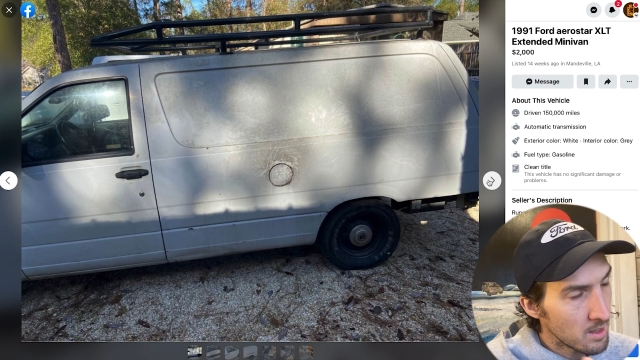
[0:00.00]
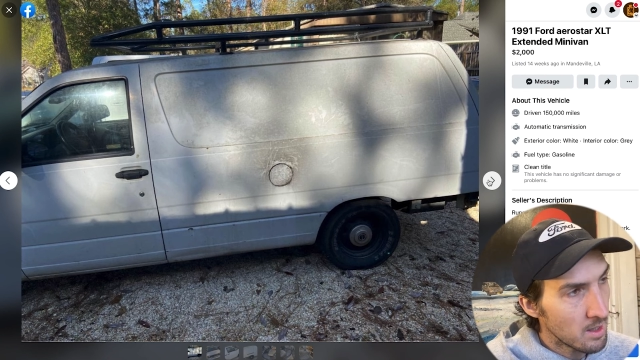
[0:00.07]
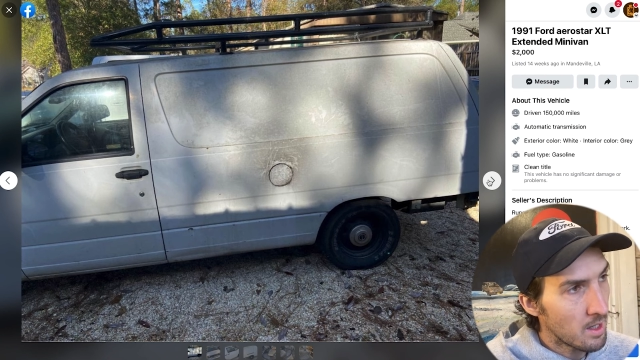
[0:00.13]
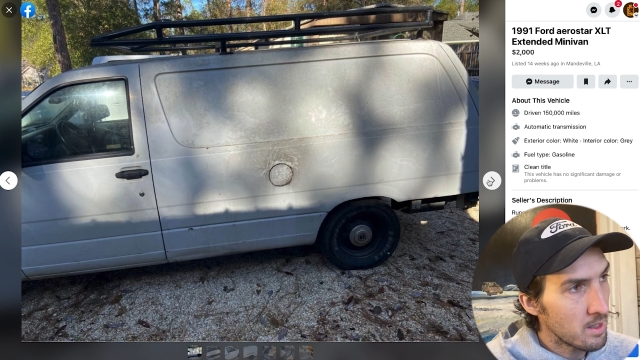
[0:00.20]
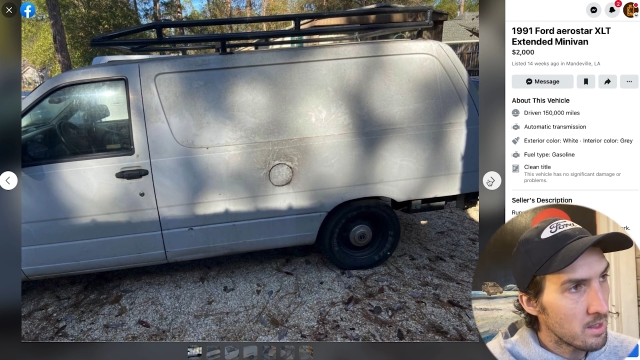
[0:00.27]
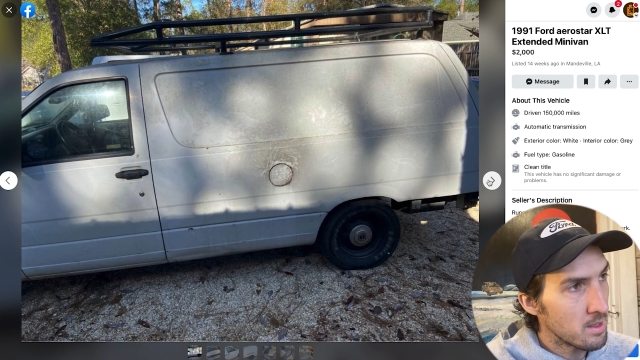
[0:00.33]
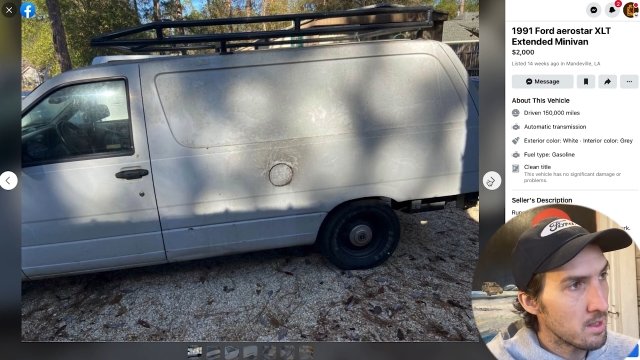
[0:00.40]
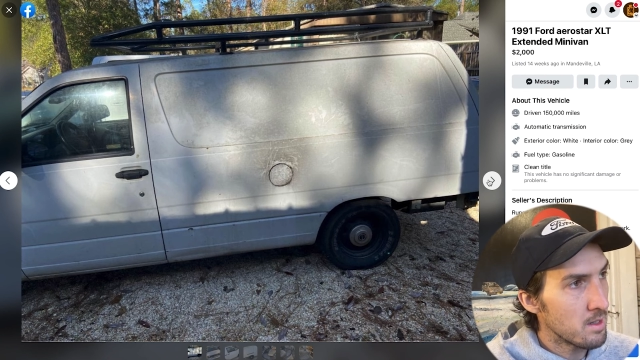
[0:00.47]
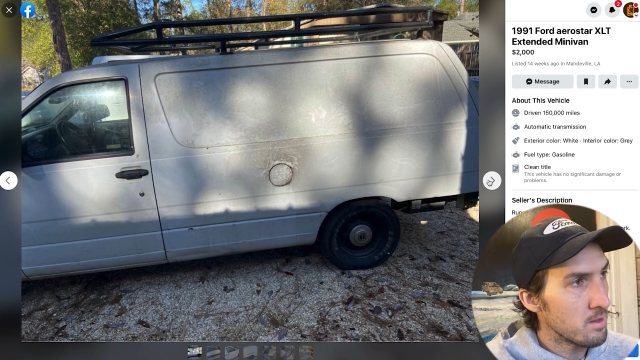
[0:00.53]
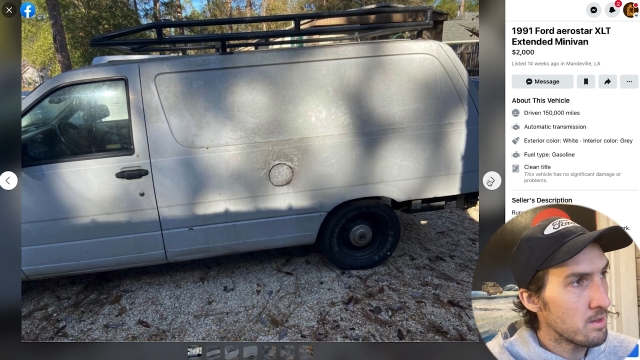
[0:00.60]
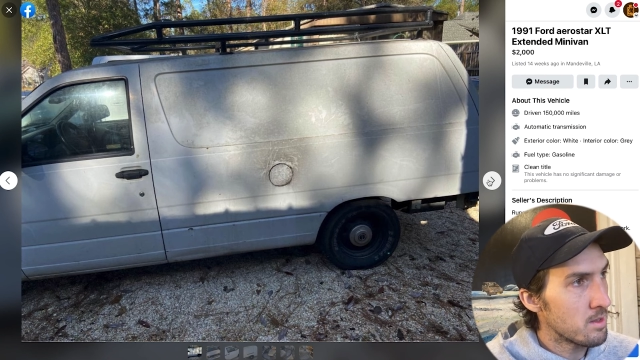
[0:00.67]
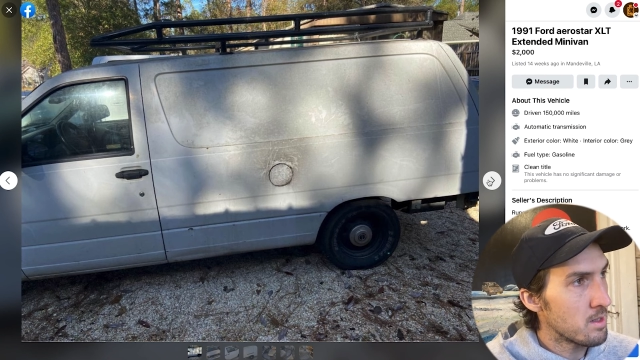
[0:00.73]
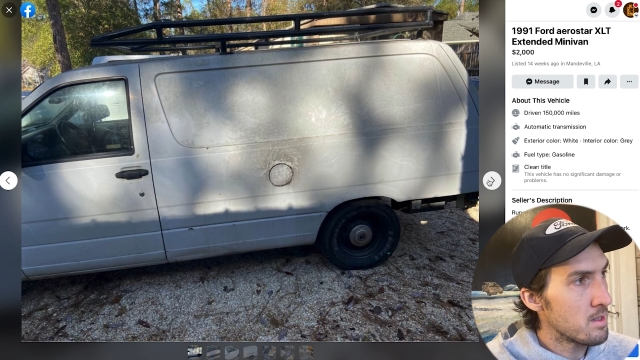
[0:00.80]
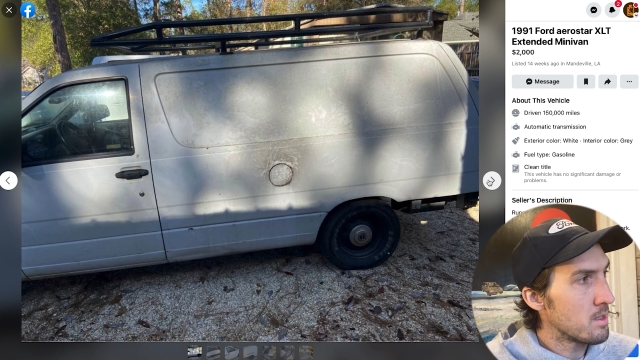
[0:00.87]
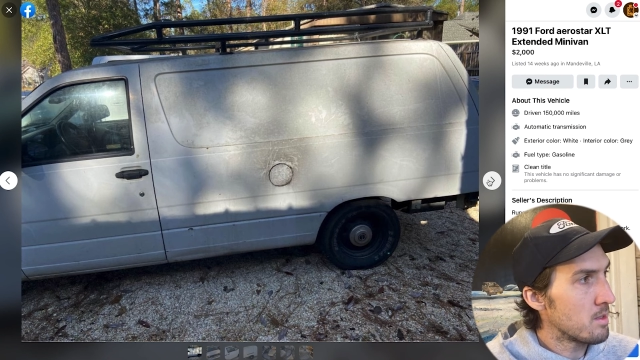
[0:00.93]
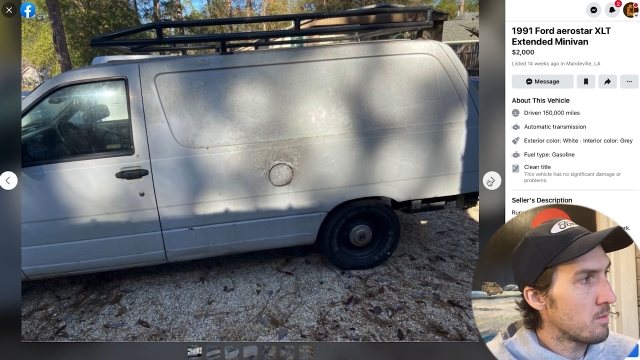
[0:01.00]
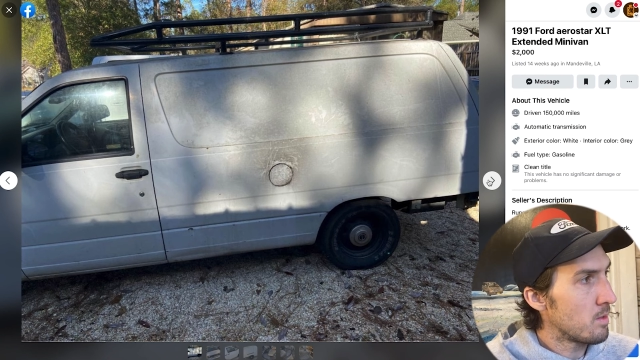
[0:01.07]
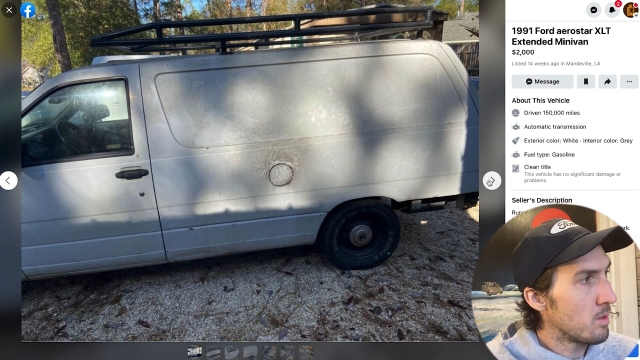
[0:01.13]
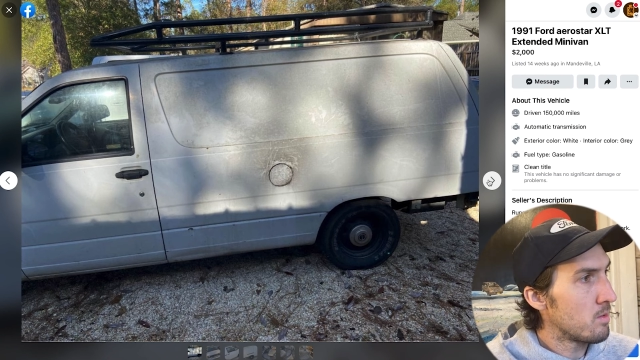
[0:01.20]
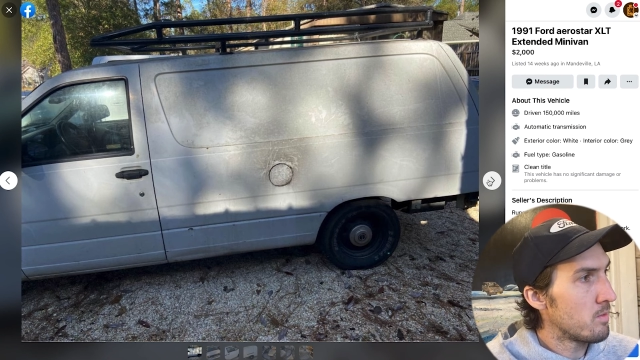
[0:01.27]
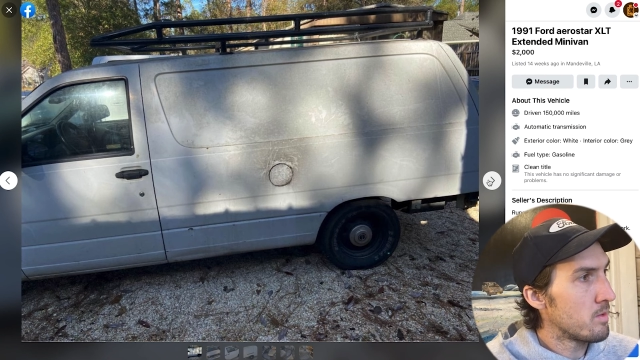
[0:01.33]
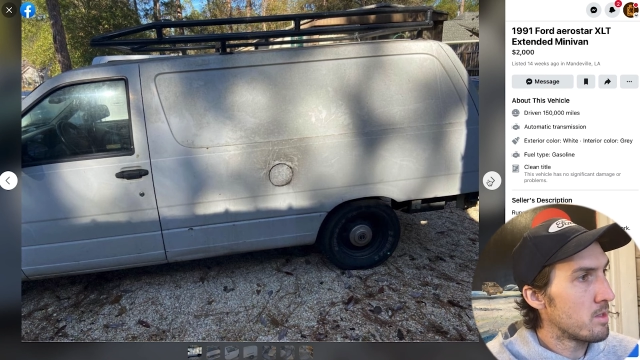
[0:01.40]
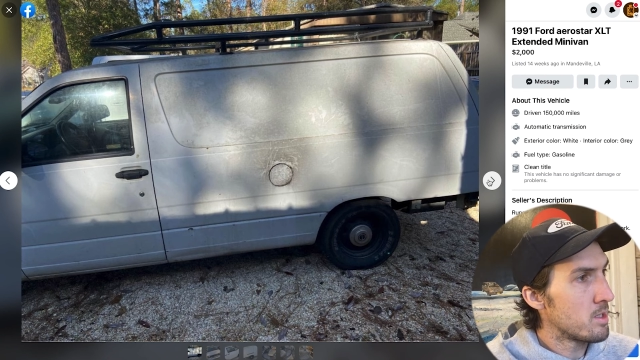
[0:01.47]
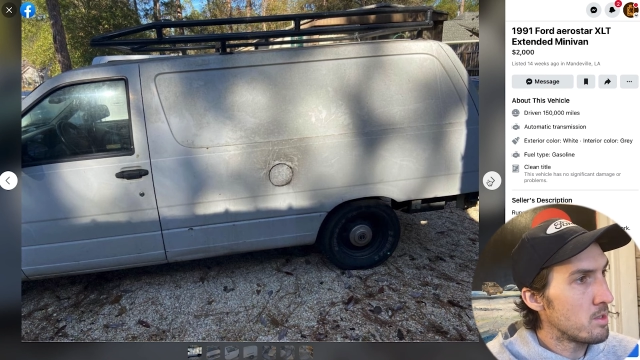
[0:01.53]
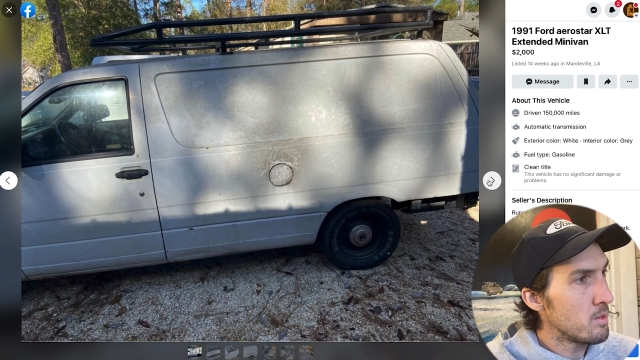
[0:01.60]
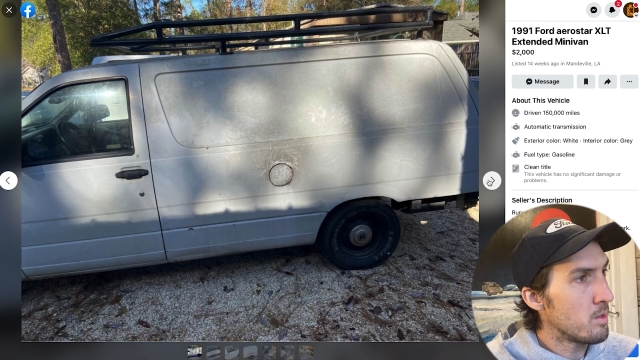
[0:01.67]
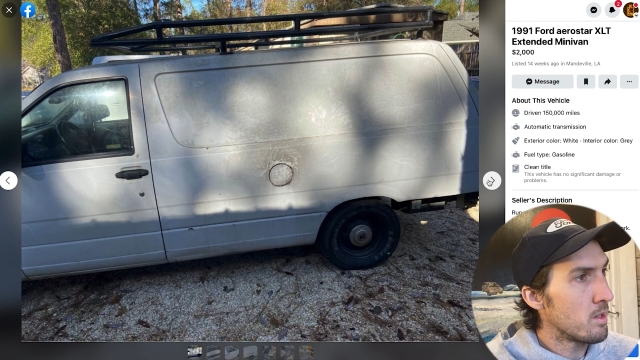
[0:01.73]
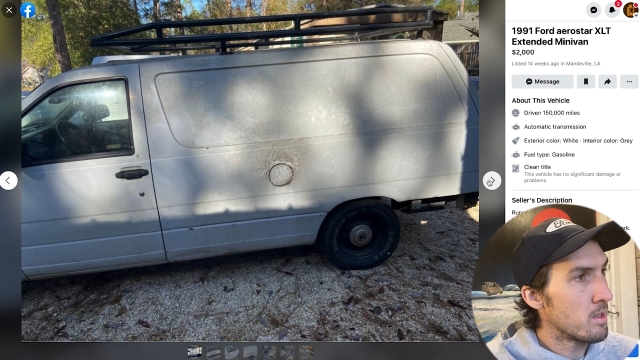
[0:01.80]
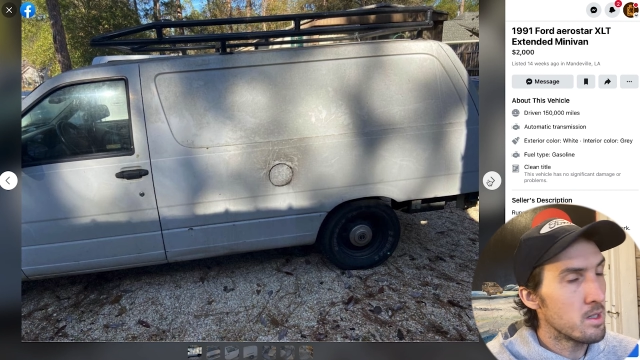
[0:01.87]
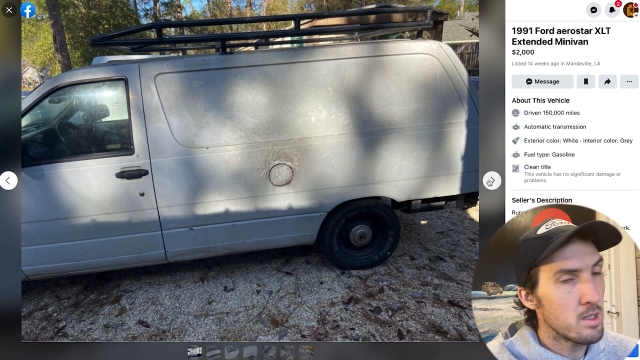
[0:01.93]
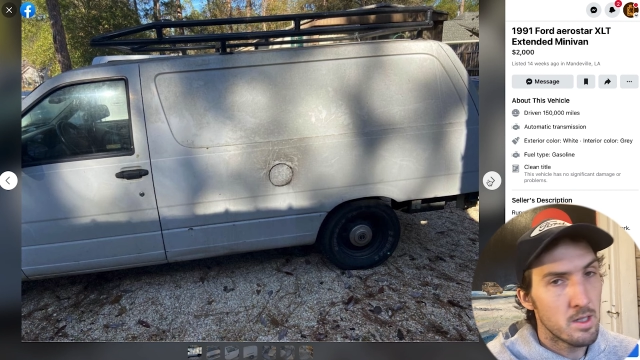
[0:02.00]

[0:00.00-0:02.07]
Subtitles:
lot of these Aerostars at well over 200,